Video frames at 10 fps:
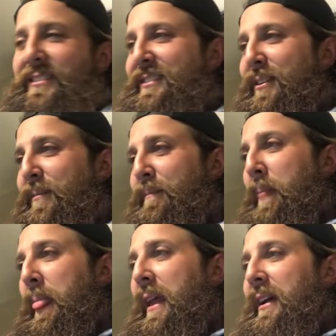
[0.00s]
So
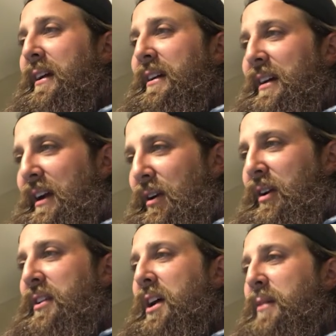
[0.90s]

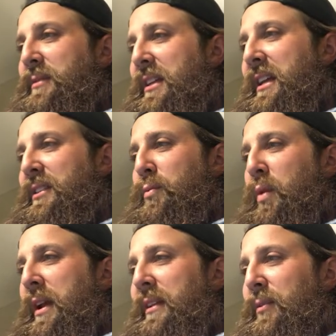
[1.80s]
Erica Thompson is
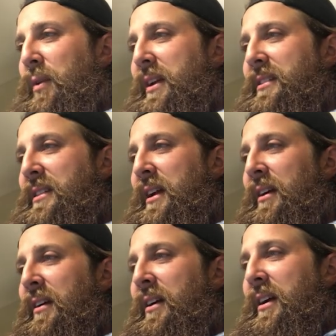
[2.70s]
winning the race
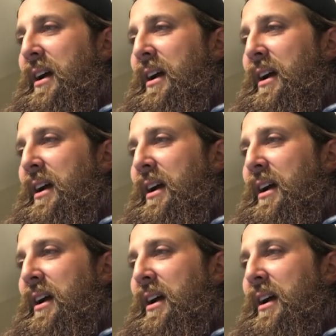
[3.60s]
there.